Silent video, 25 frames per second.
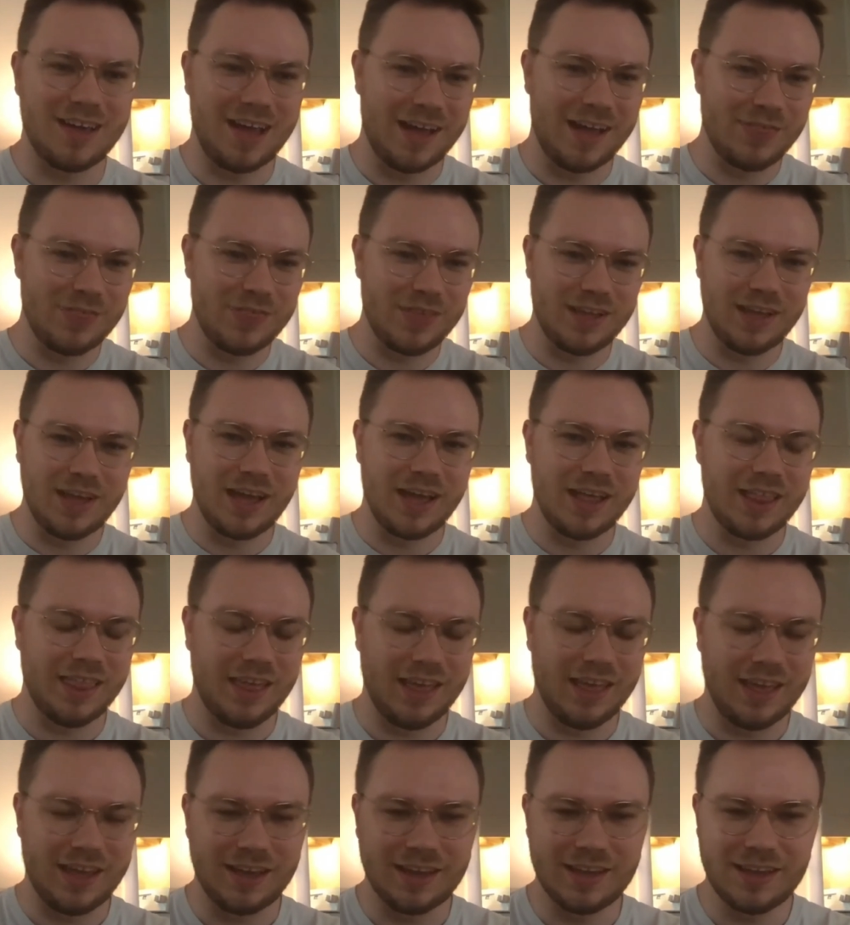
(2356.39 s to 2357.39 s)
I think I
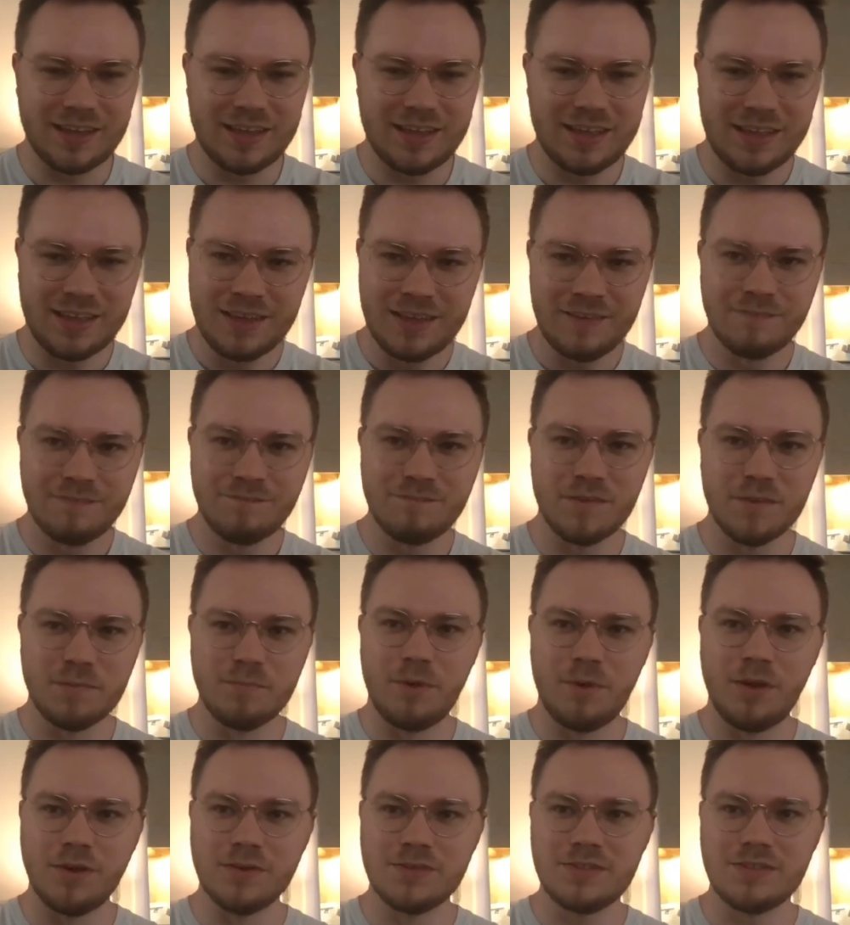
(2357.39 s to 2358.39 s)
like for
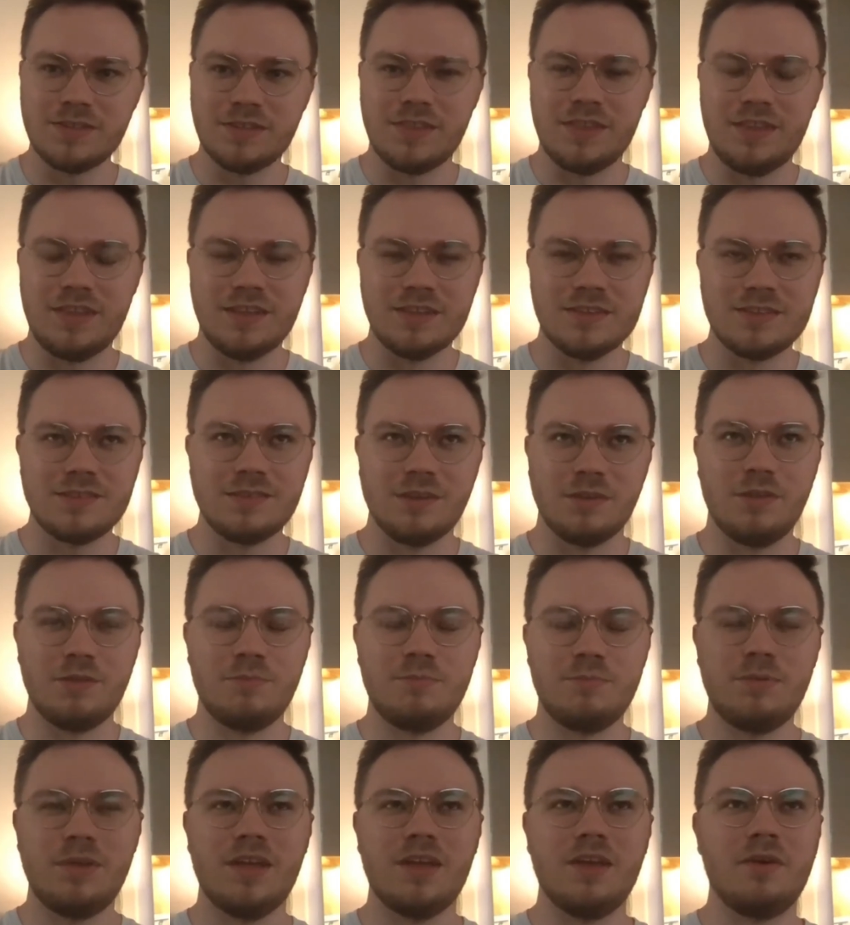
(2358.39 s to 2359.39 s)
most of these solo
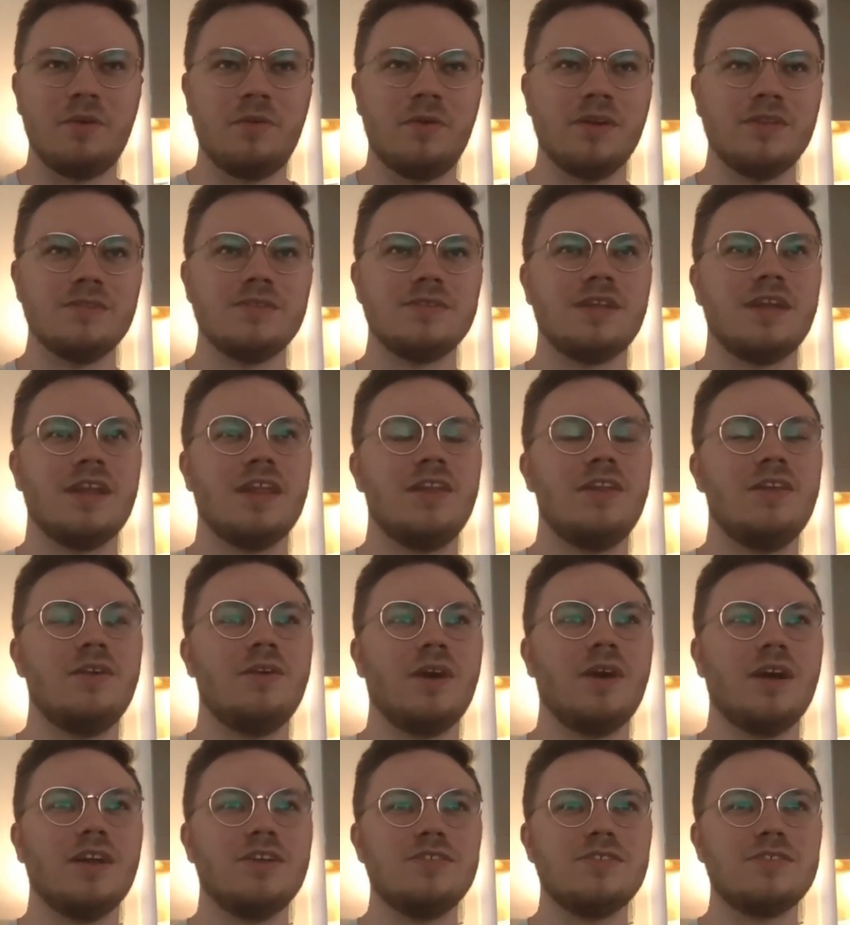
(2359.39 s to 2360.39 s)
piano ones that I do, I
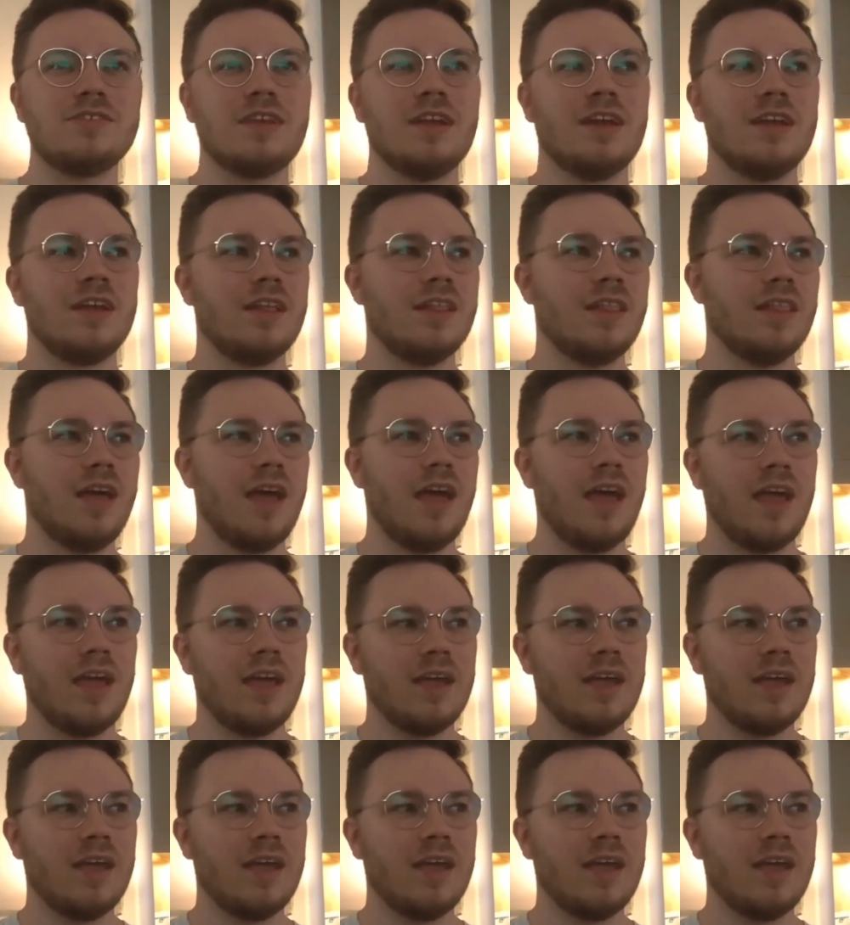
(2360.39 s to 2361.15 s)
just kind of like